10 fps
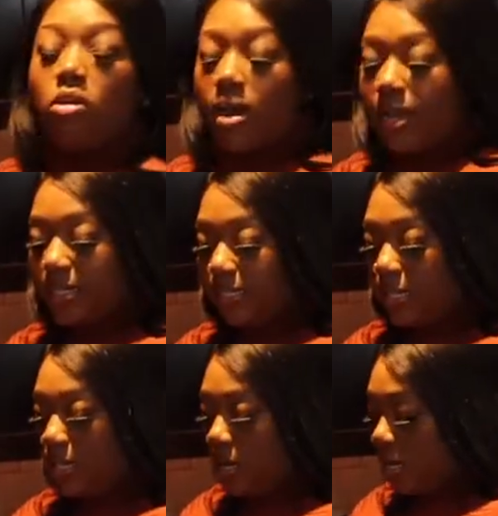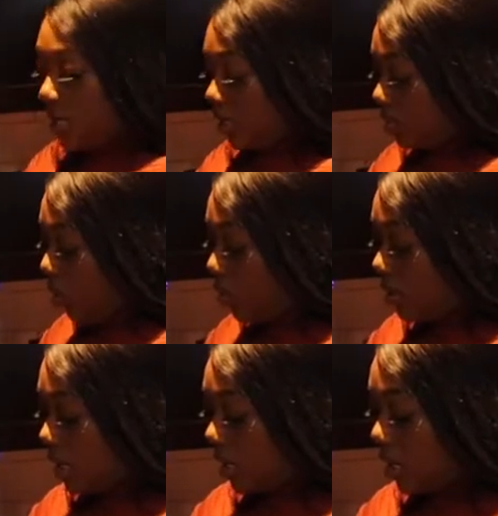crazy
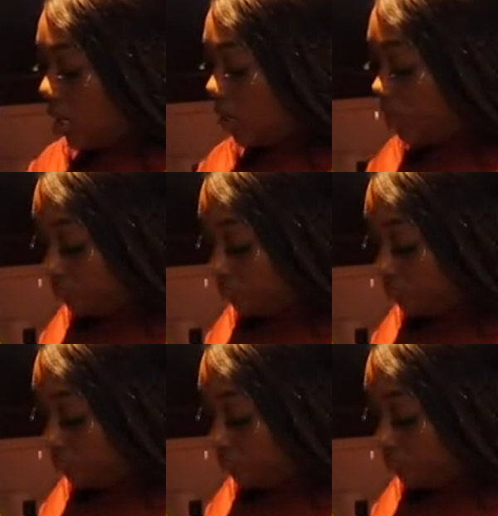smoky in here